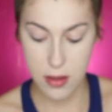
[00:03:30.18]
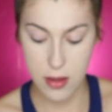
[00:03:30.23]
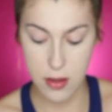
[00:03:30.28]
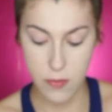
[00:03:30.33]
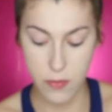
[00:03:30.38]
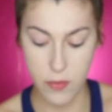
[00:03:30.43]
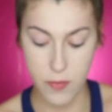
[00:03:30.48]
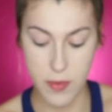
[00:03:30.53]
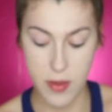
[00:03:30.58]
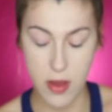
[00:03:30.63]

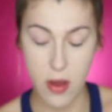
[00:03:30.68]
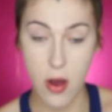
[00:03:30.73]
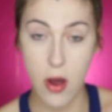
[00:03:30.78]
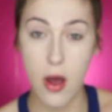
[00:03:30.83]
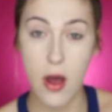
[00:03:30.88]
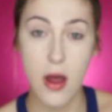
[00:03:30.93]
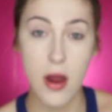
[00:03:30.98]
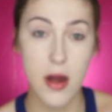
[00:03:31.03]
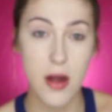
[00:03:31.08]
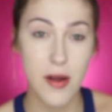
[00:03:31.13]
it will be
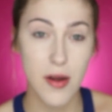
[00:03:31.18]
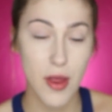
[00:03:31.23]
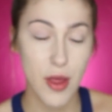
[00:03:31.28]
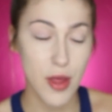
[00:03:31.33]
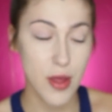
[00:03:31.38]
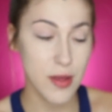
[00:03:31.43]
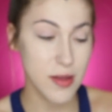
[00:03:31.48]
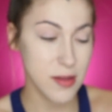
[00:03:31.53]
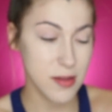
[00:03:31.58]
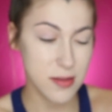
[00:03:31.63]
hard
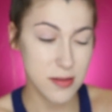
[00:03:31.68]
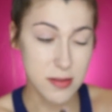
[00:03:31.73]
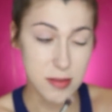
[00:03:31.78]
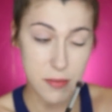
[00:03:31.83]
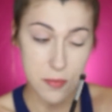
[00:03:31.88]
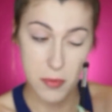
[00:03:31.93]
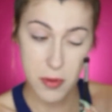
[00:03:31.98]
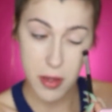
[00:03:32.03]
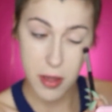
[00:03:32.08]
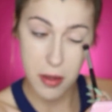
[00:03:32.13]

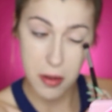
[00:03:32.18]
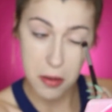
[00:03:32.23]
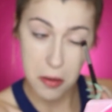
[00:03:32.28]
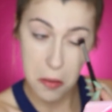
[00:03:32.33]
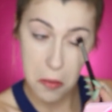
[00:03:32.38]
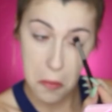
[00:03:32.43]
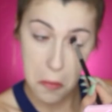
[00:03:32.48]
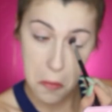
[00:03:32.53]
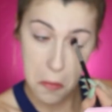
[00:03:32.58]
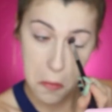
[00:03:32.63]
to blend.
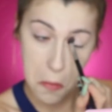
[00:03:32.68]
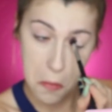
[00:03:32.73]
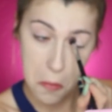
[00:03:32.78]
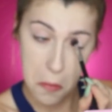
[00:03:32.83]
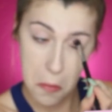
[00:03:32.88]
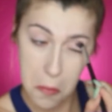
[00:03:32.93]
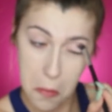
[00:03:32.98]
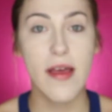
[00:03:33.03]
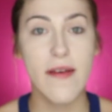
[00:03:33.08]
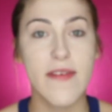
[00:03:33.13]

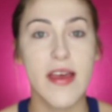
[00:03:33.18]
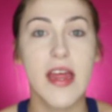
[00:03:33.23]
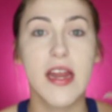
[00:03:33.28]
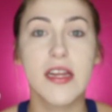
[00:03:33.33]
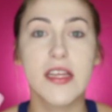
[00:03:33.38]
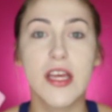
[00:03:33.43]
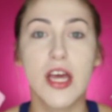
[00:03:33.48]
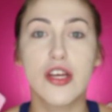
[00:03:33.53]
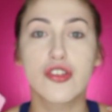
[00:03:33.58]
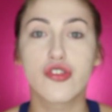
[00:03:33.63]
I don't have
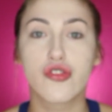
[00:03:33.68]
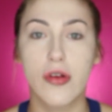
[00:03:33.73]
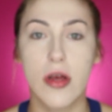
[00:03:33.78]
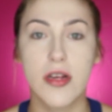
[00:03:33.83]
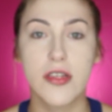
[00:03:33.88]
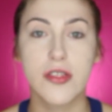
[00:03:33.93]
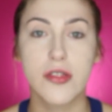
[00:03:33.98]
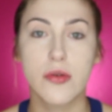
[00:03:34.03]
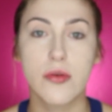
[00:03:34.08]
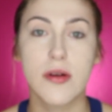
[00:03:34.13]
any
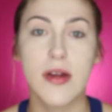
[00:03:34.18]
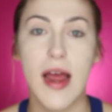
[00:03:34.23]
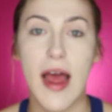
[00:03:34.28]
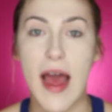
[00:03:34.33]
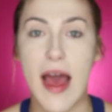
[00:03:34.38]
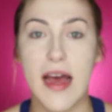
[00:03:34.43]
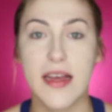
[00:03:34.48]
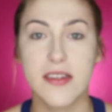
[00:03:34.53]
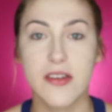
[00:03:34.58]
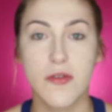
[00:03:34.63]
drugstore
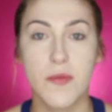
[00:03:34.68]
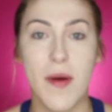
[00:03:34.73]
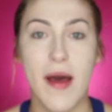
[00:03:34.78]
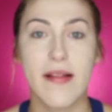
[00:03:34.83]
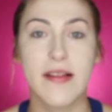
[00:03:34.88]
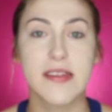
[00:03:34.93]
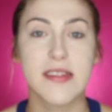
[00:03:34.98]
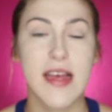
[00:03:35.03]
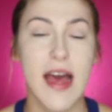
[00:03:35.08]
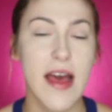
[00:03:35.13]
eyeshadow
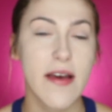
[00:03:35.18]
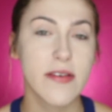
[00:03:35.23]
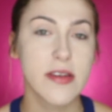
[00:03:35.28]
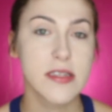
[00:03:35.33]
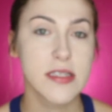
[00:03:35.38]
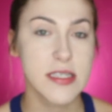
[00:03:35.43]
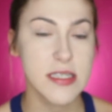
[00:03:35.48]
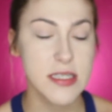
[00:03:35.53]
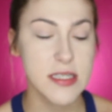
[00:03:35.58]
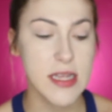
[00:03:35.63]
palettes. I have a
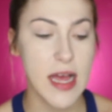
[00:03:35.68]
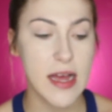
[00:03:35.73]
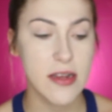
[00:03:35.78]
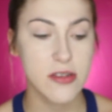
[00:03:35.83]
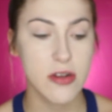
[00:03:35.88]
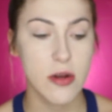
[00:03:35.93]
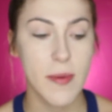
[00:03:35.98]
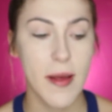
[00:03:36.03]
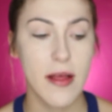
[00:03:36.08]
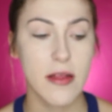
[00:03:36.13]
NYX
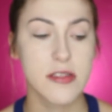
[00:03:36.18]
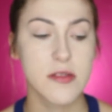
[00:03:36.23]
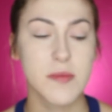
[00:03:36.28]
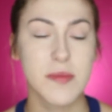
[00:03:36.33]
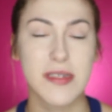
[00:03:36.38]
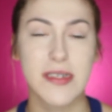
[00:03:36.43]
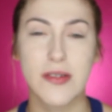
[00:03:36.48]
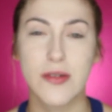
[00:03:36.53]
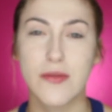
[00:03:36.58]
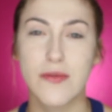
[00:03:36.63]
eyeshadow palette,
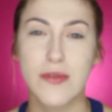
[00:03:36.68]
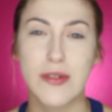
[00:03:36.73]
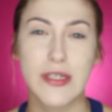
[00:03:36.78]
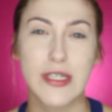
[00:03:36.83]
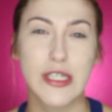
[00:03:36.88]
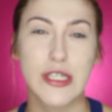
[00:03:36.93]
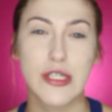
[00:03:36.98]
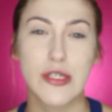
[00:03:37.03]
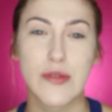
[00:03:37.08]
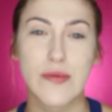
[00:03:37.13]
but
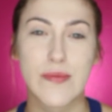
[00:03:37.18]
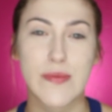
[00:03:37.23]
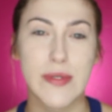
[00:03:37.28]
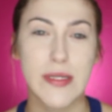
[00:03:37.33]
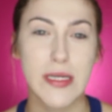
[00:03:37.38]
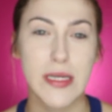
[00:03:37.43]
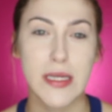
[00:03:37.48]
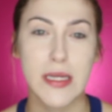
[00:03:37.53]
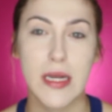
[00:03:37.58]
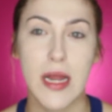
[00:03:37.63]
it's
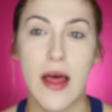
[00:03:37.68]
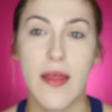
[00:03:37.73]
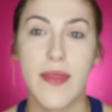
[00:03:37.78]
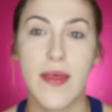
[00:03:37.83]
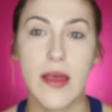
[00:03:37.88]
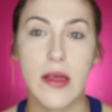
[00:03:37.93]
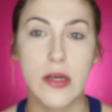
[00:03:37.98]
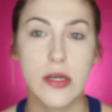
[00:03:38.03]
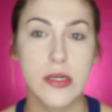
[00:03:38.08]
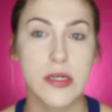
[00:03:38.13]
really not
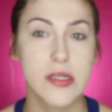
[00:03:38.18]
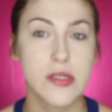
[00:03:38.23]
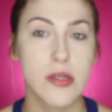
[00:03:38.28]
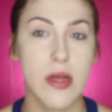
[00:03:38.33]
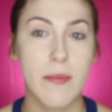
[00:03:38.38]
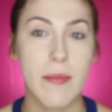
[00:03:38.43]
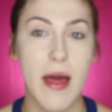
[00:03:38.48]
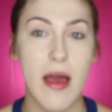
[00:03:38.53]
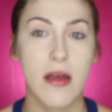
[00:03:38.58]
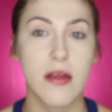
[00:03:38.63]
that good, so
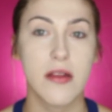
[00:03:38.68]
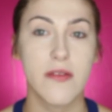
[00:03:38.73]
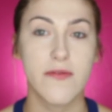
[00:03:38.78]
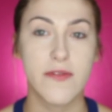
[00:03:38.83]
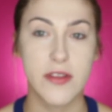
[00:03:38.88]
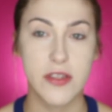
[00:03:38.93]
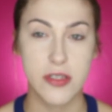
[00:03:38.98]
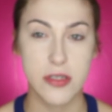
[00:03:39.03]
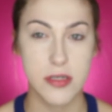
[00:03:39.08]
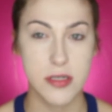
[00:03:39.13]
I'm not going to
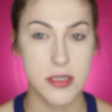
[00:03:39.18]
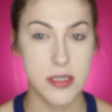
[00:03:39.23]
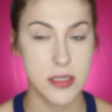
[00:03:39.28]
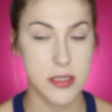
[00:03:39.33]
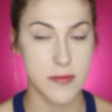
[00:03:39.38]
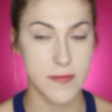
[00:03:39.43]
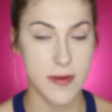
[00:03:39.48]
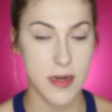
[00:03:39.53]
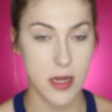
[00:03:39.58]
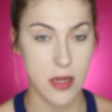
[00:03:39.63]
feature it
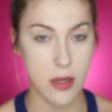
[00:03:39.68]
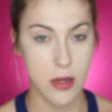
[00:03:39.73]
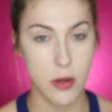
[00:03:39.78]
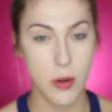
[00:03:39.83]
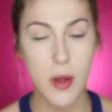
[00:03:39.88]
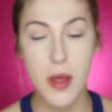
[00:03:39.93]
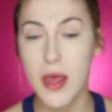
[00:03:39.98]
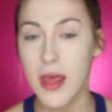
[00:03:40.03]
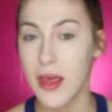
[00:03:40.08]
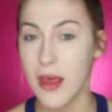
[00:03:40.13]
in a
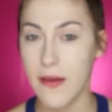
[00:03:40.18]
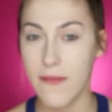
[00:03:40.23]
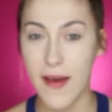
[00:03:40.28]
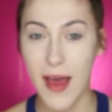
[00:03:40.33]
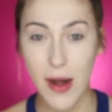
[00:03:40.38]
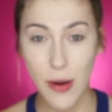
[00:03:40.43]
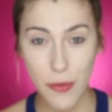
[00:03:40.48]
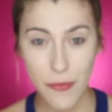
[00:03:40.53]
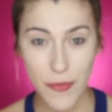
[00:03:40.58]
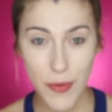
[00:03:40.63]
video if
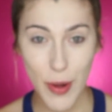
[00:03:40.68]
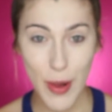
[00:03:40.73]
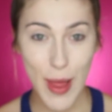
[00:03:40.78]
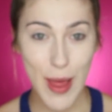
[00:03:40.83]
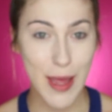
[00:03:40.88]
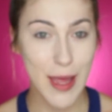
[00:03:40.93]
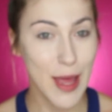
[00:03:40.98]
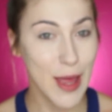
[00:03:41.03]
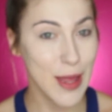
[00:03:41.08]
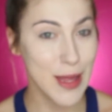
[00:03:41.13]
I don't feel
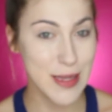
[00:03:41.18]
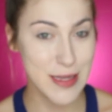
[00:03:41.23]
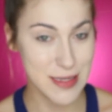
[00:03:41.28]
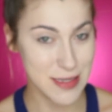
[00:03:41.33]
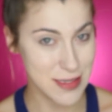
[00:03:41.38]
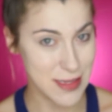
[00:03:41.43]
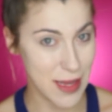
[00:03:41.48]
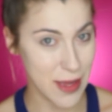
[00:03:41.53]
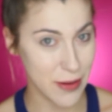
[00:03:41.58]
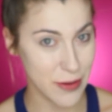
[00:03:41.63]
like
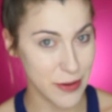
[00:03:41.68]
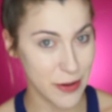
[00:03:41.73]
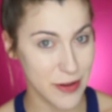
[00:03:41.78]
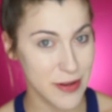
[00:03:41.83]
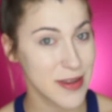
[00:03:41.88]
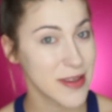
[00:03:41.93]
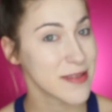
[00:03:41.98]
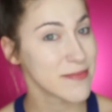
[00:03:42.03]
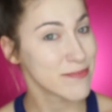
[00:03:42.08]
it's that good.